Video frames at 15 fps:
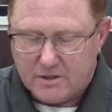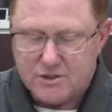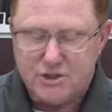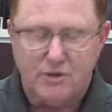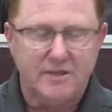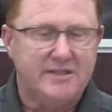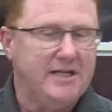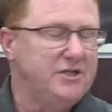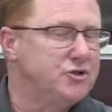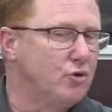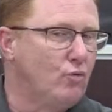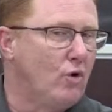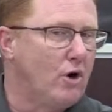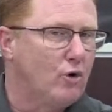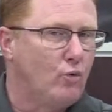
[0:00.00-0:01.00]
So a teacher
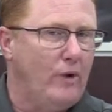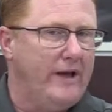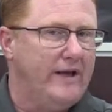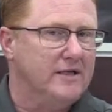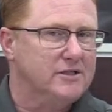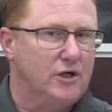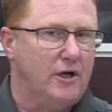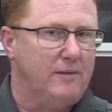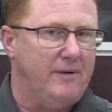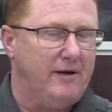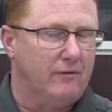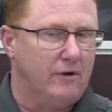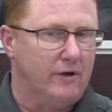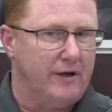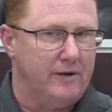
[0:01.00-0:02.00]
work week is going to be
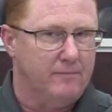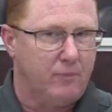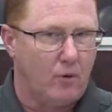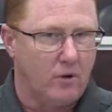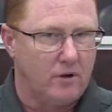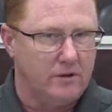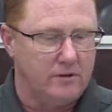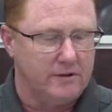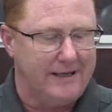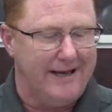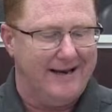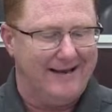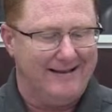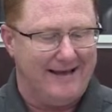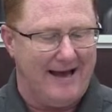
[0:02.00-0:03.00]
really important.
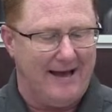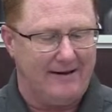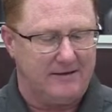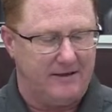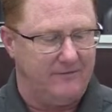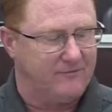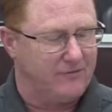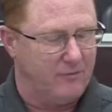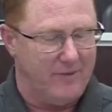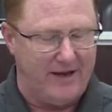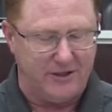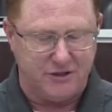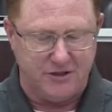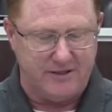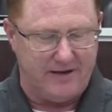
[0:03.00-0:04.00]
Getting that
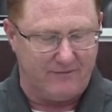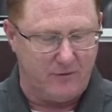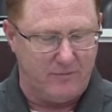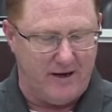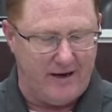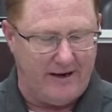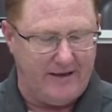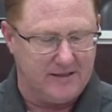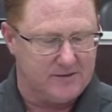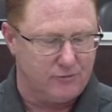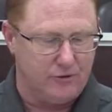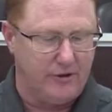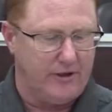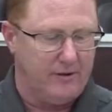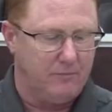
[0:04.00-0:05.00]
information to everybody is
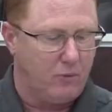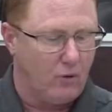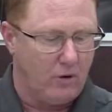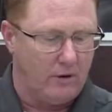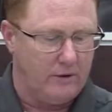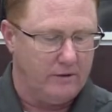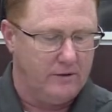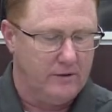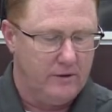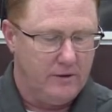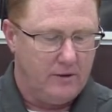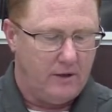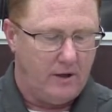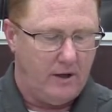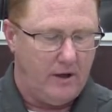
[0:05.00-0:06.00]
really important
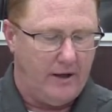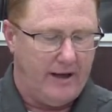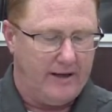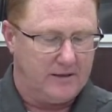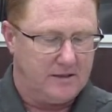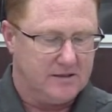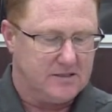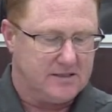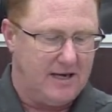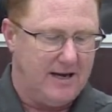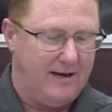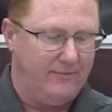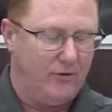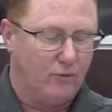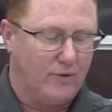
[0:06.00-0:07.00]
at this
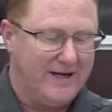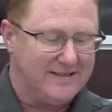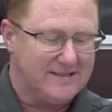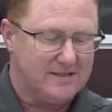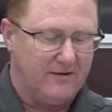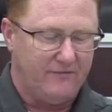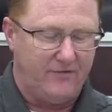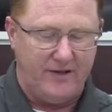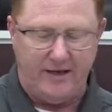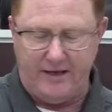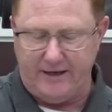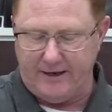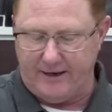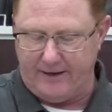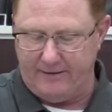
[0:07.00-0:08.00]
time. The rest of
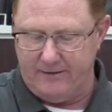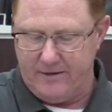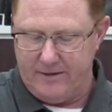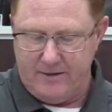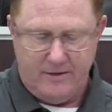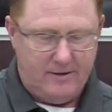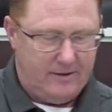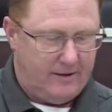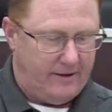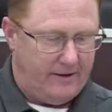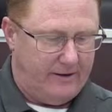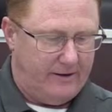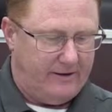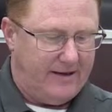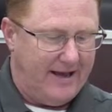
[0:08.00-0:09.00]
the
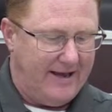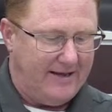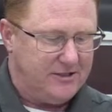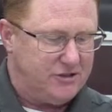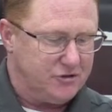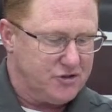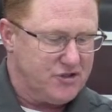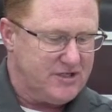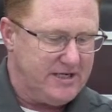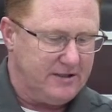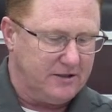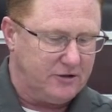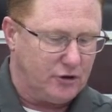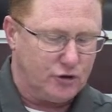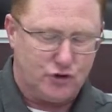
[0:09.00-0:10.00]
days, you'll see
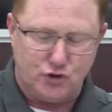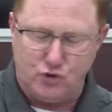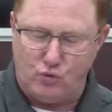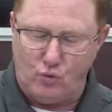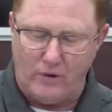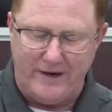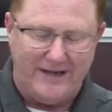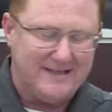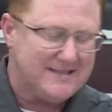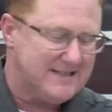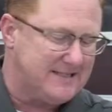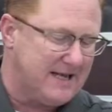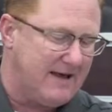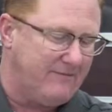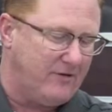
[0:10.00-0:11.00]
that there's
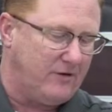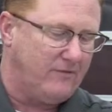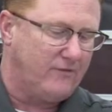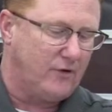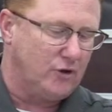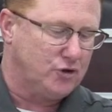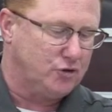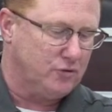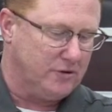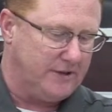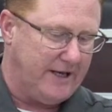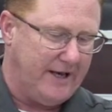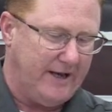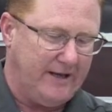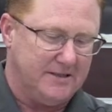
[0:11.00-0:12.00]
27 virtual
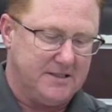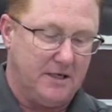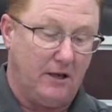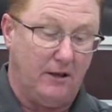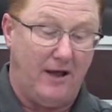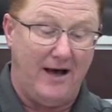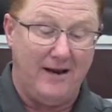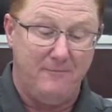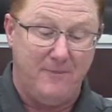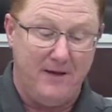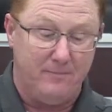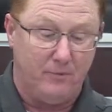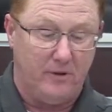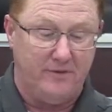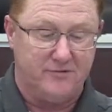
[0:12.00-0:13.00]
days, and a lot of
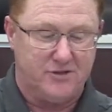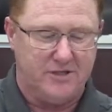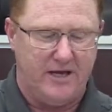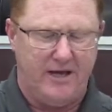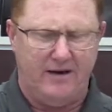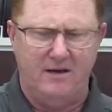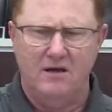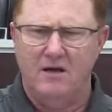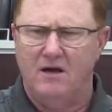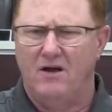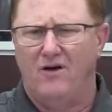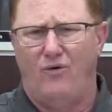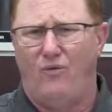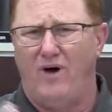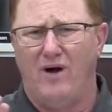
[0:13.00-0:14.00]
people have said,
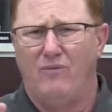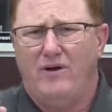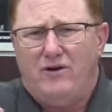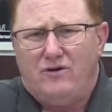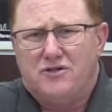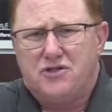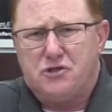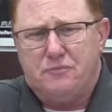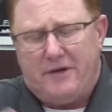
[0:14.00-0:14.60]
why are we doing so